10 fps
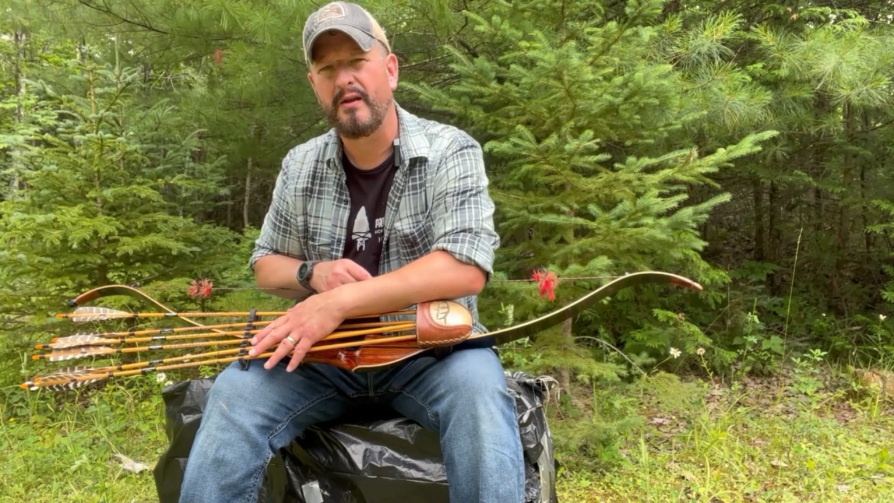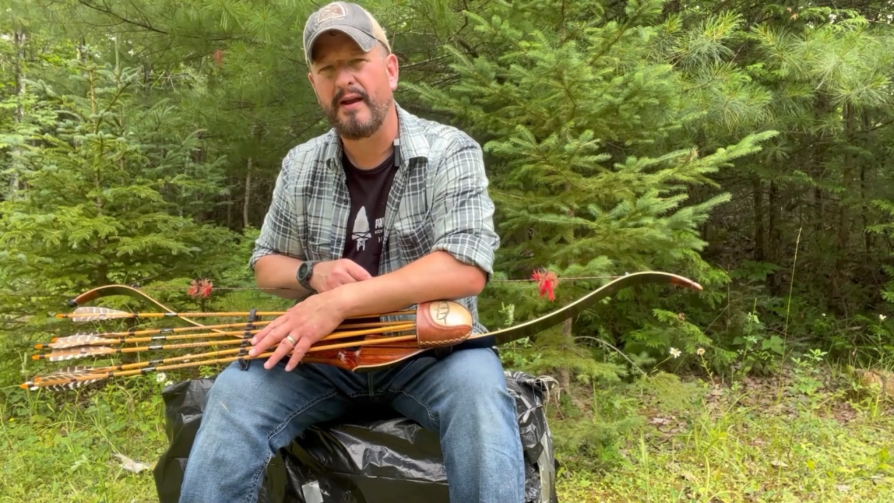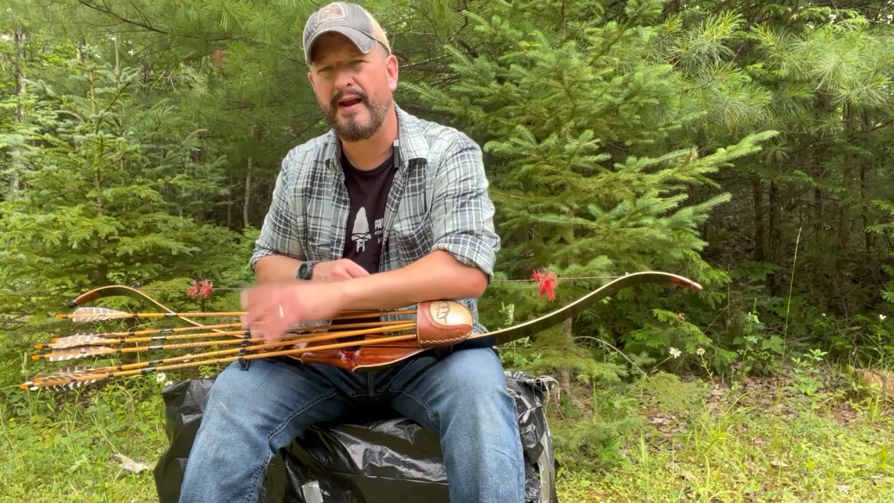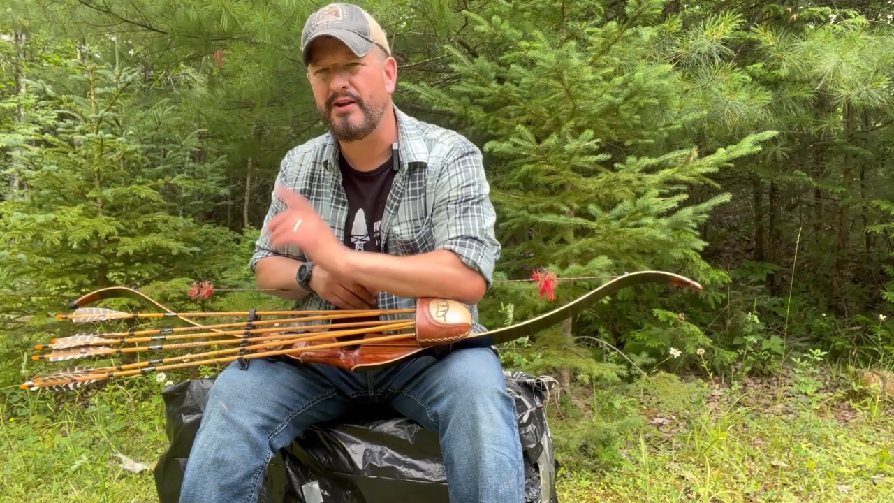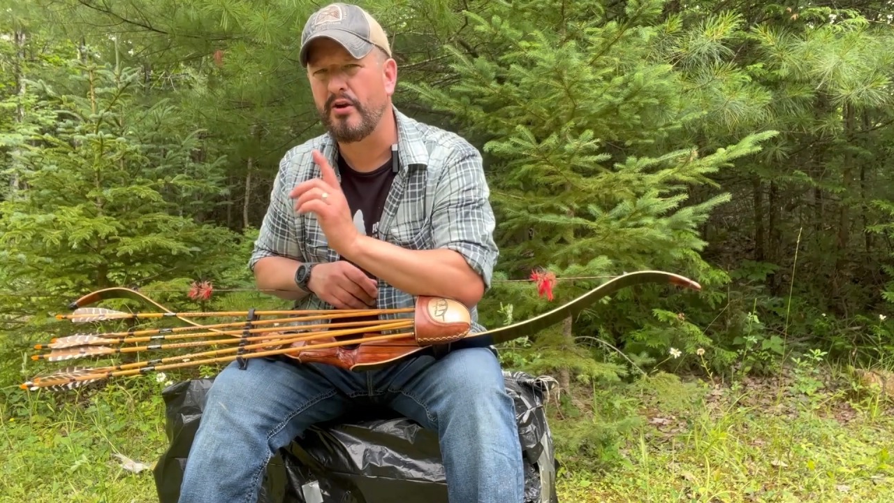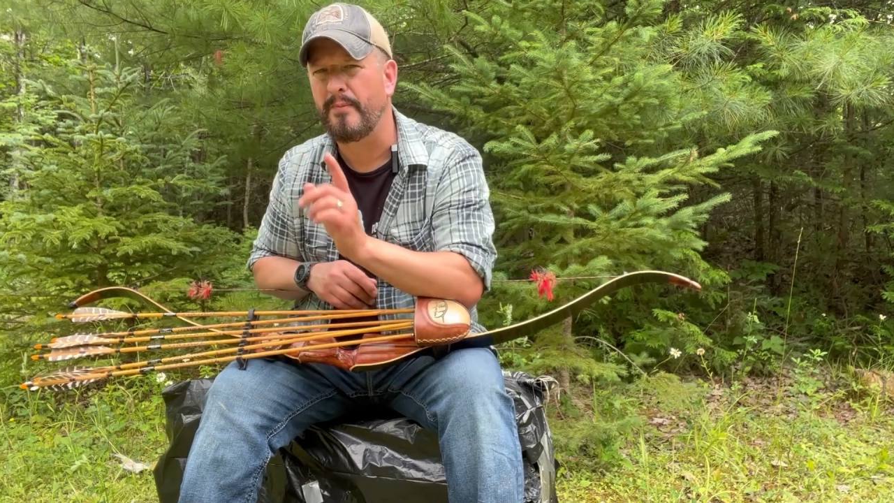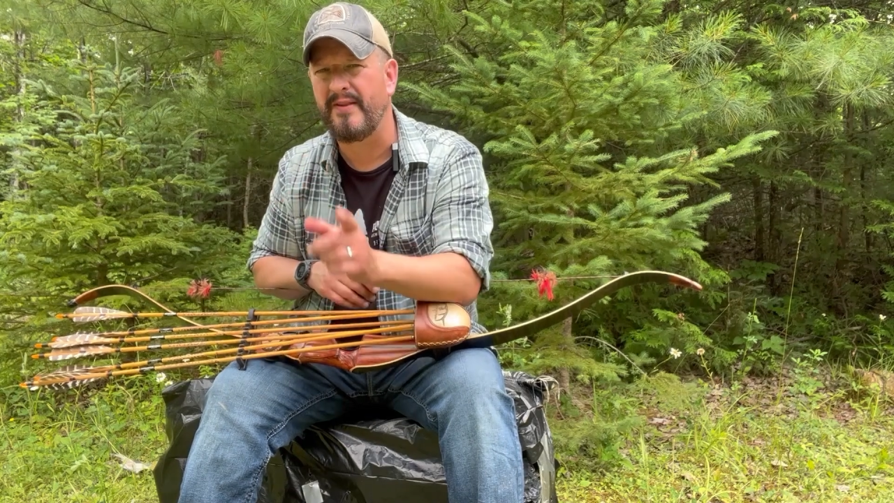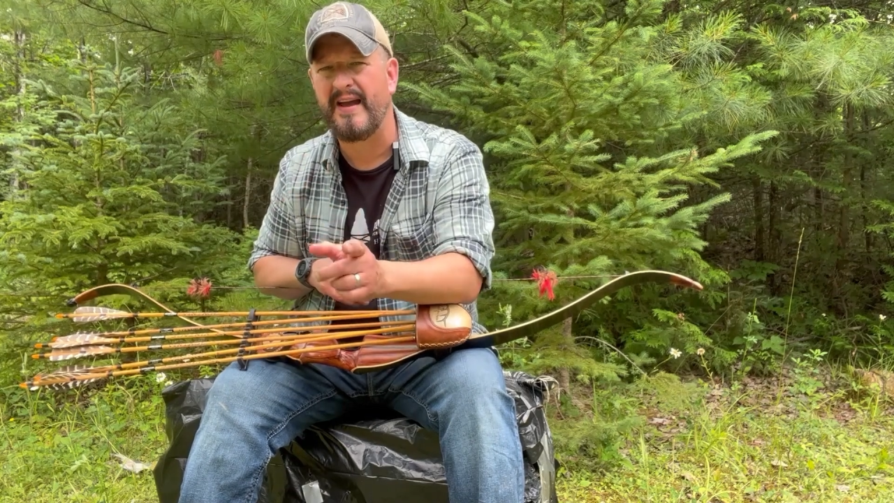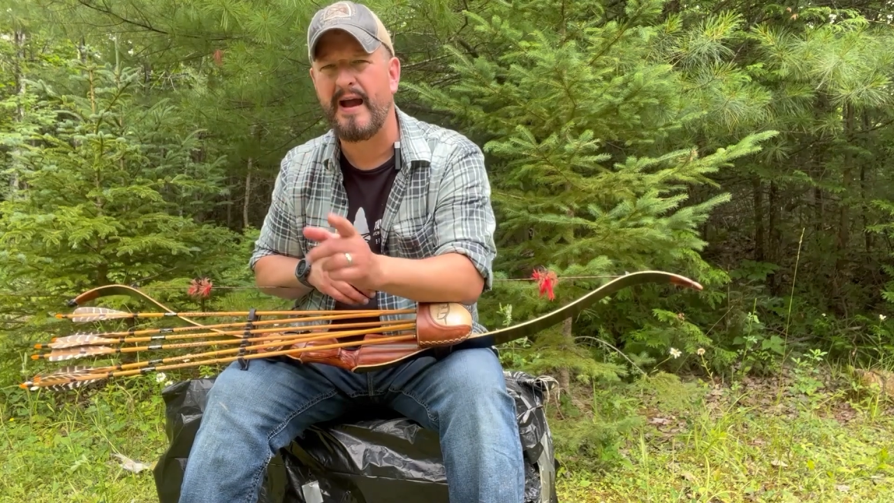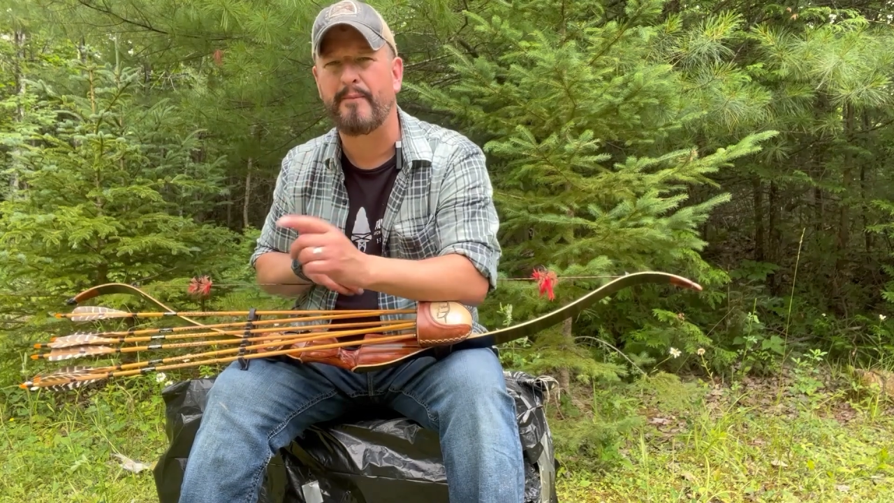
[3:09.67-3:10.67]
and you'll be
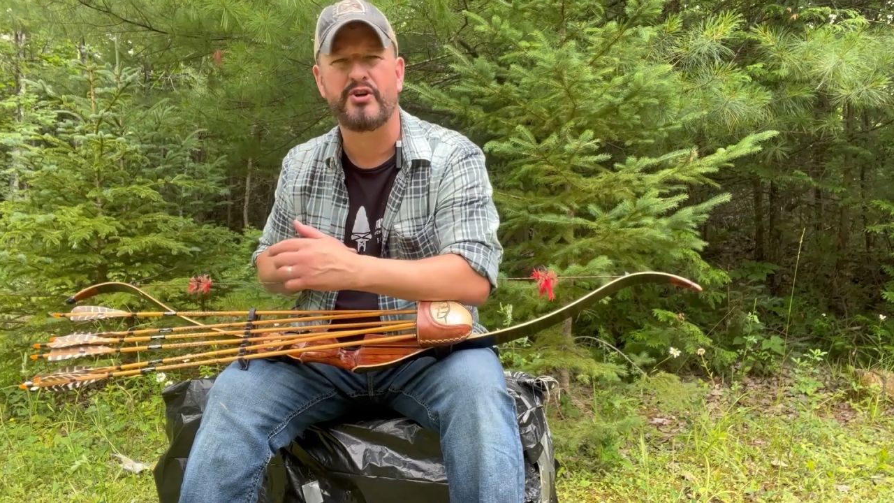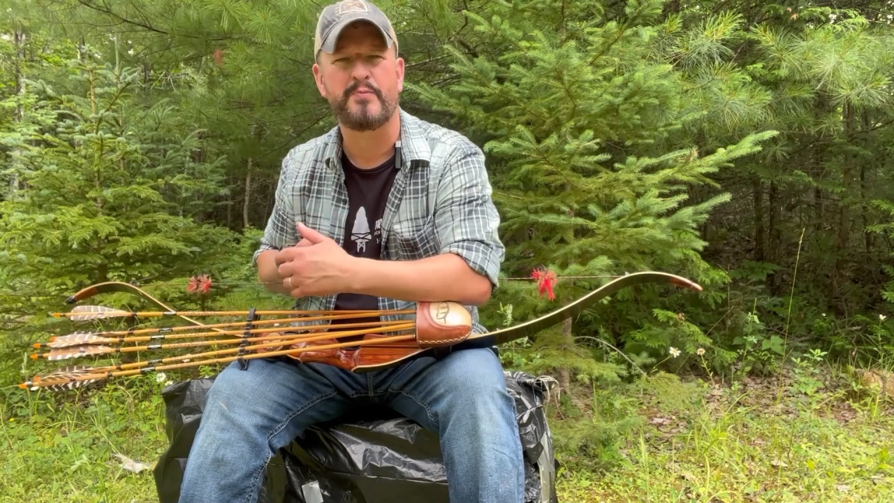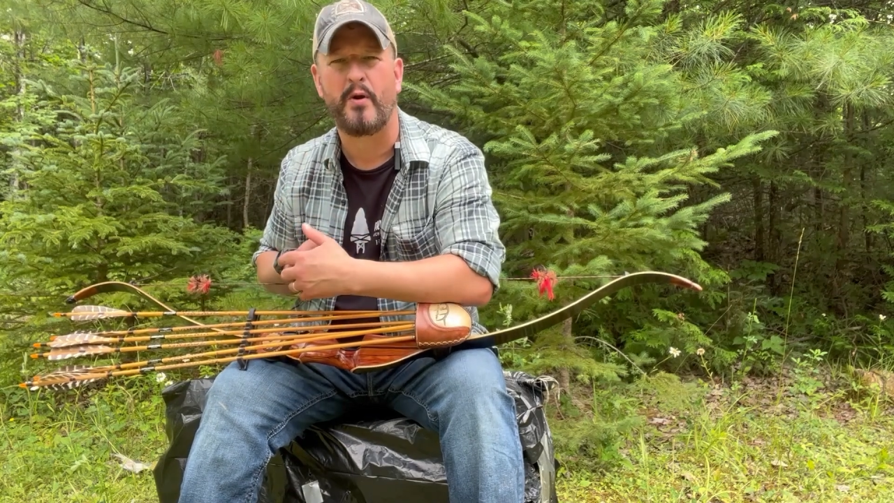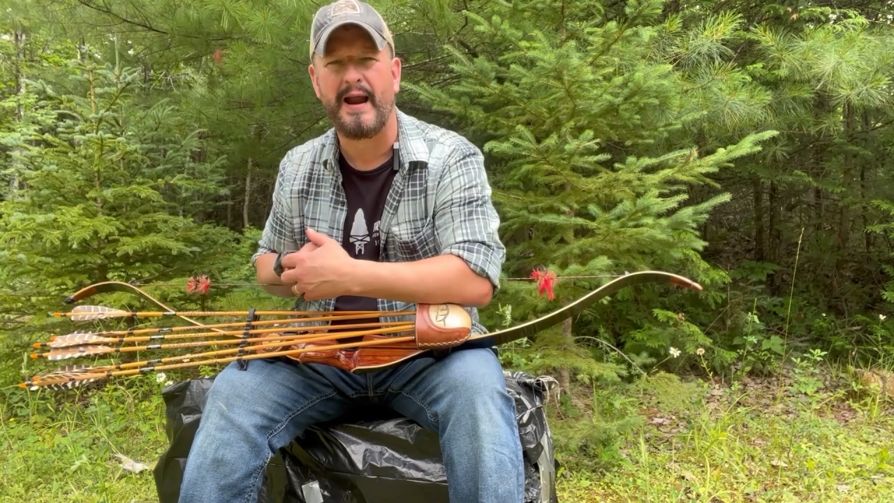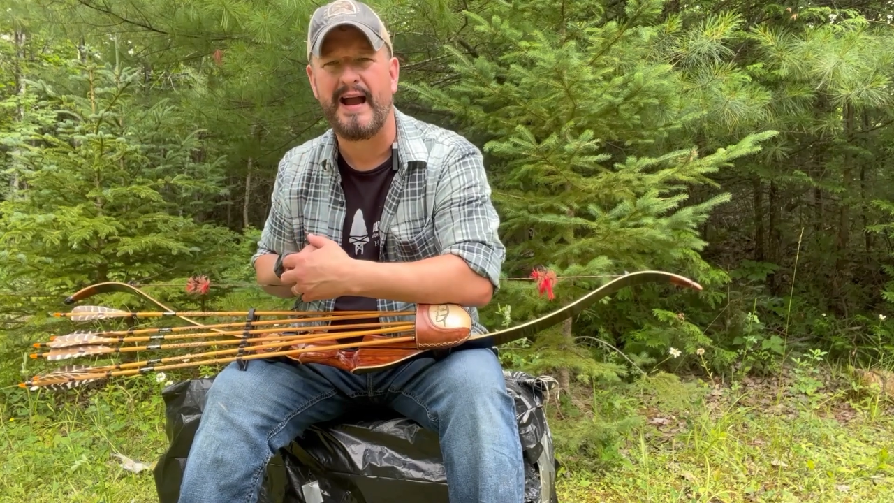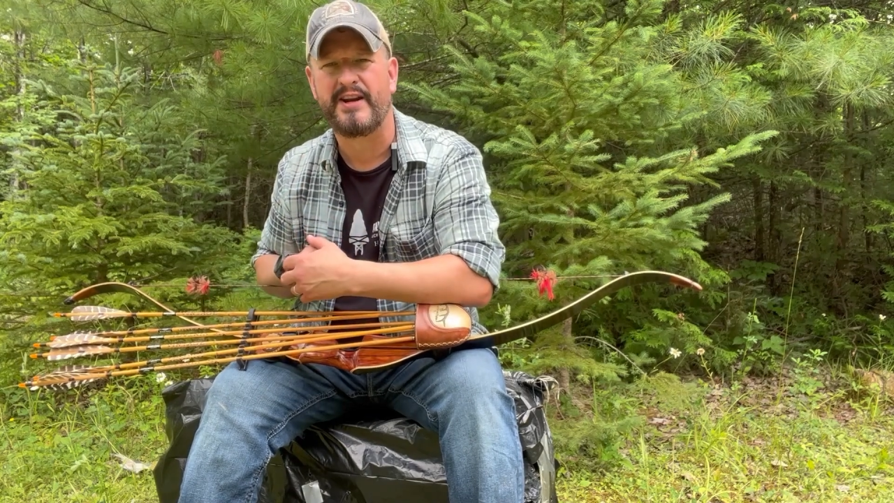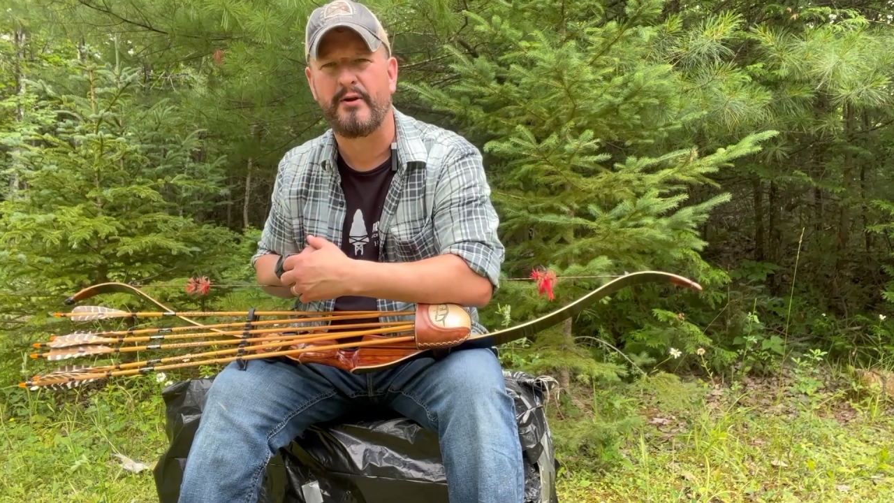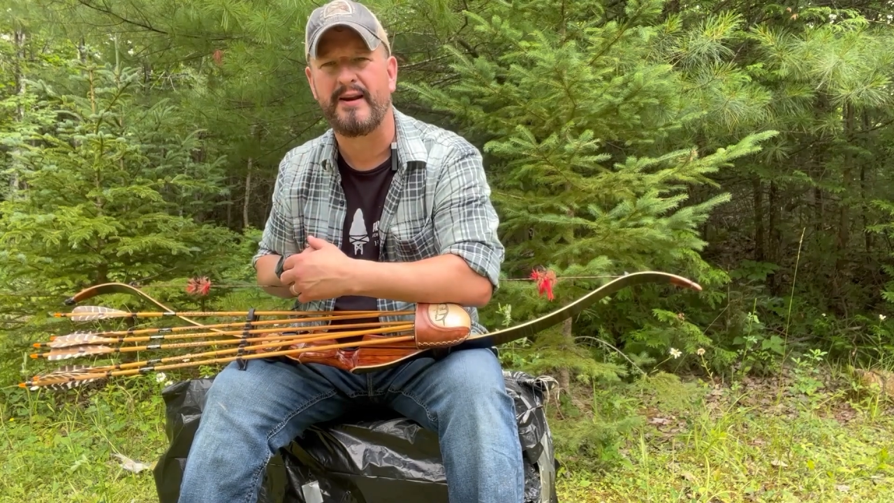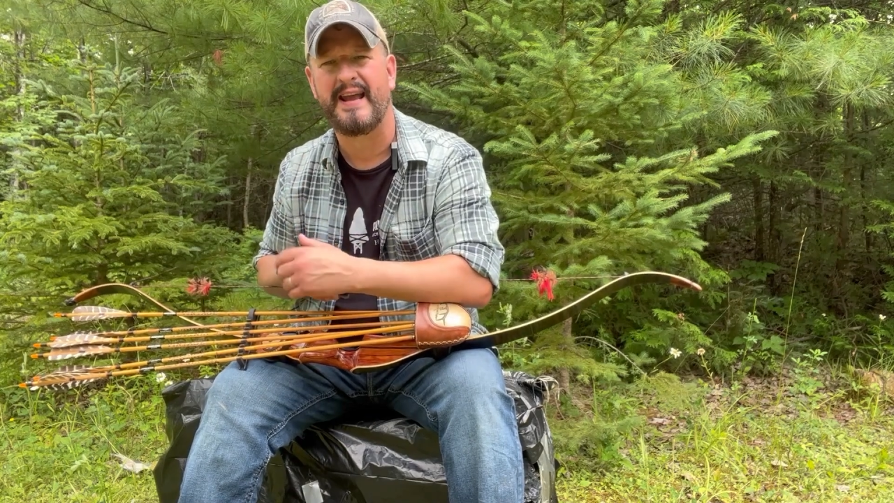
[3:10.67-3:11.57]
that much more accurate.